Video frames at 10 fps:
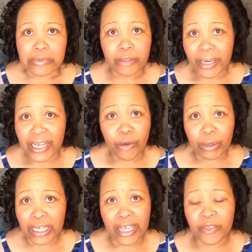you may not
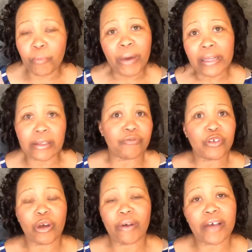want to hit the button if
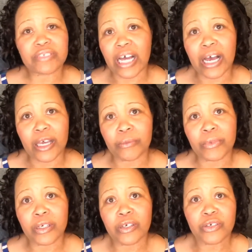you don't have time
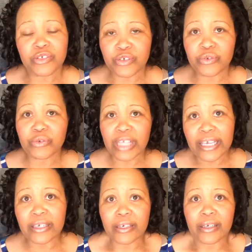to
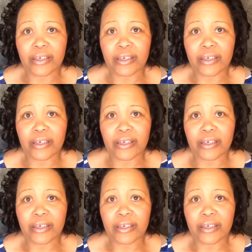like